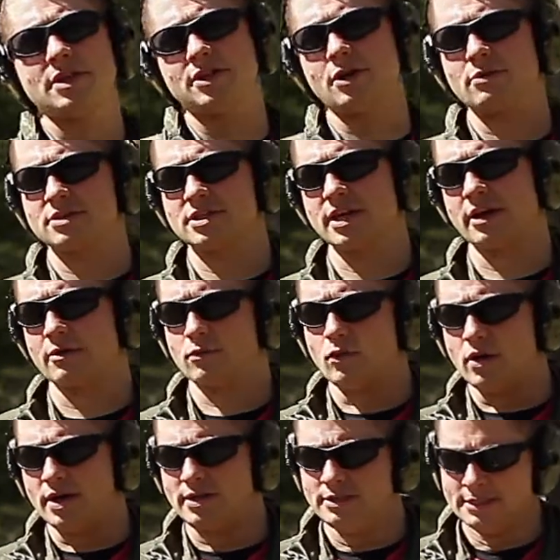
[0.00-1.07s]
of notes there.
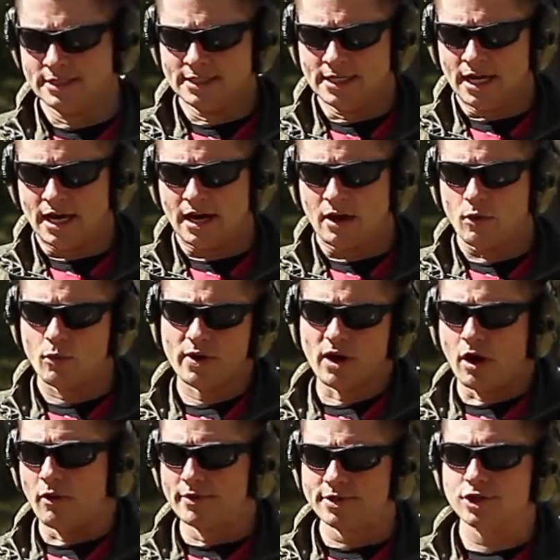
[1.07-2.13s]
One, we
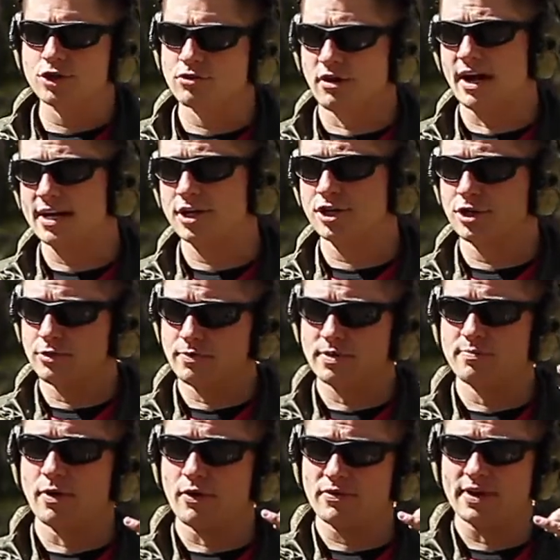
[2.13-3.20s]
always try to shoot with
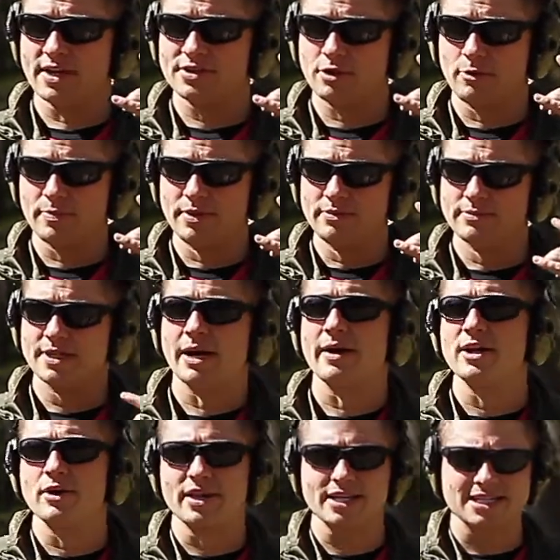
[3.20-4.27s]
both eyes open. Now I
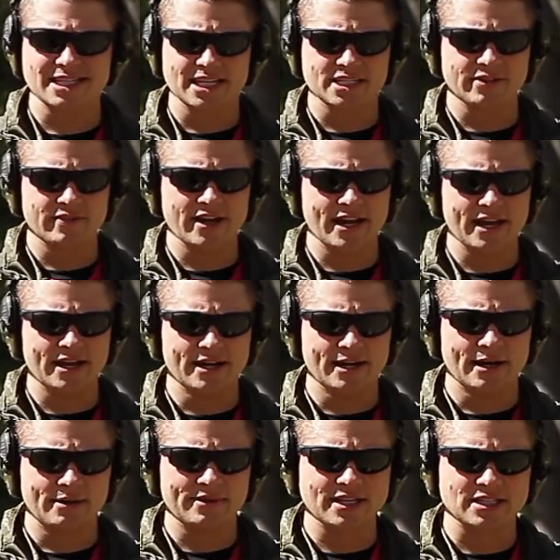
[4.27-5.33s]
know that's less of
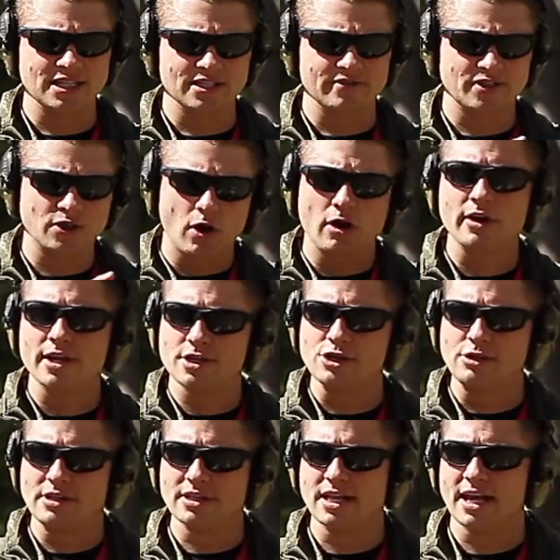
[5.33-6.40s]
a target
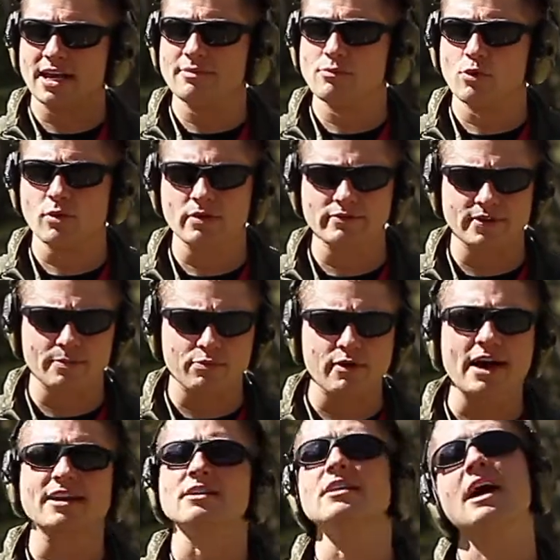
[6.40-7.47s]
shooting thing and more of a practical